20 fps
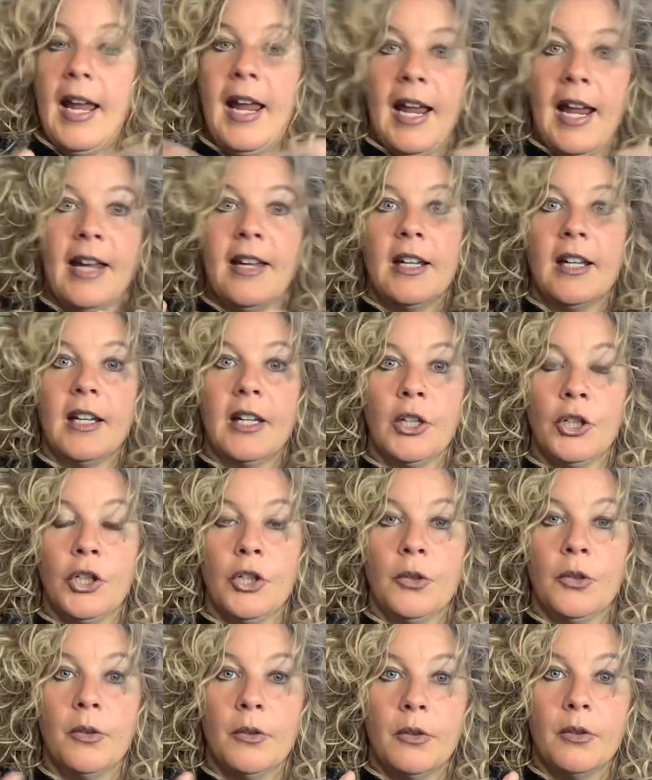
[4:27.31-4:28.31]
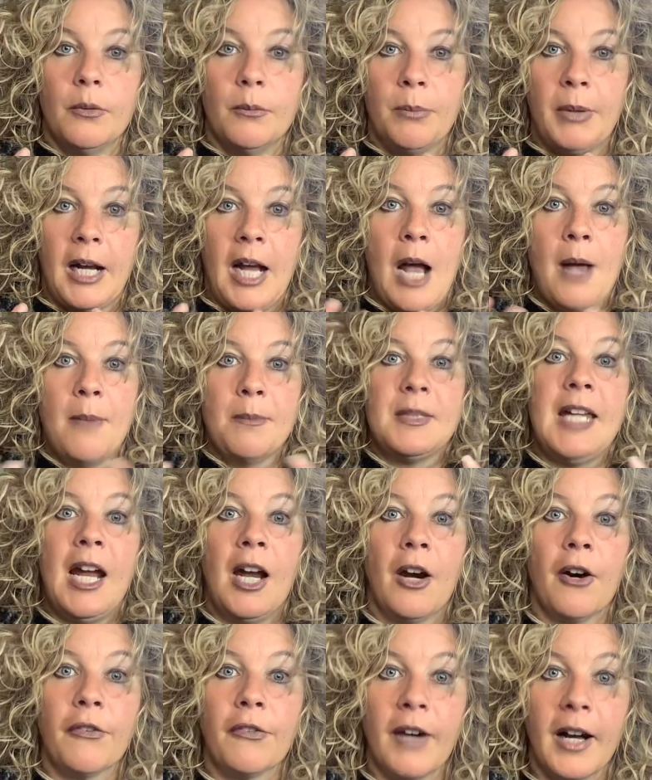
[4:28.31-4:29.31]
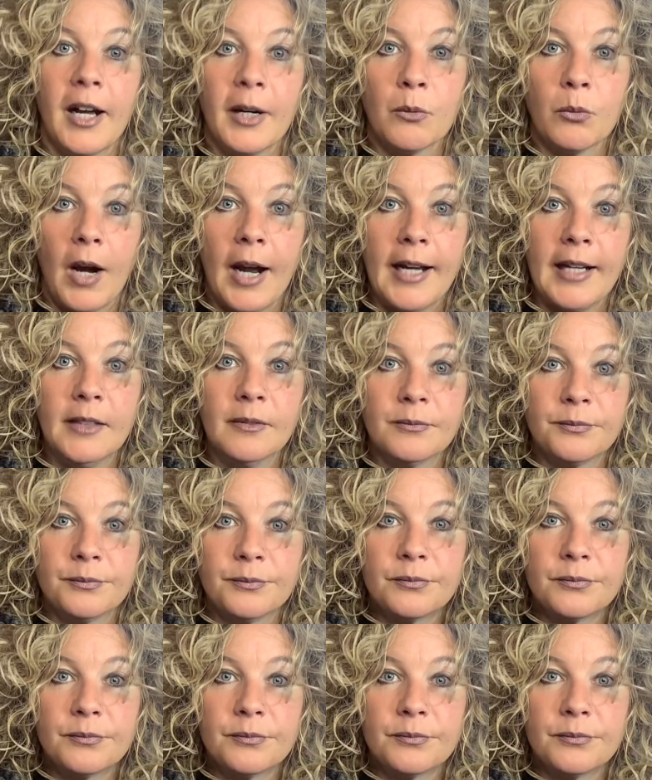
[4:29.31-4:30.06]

And you become terrified, right?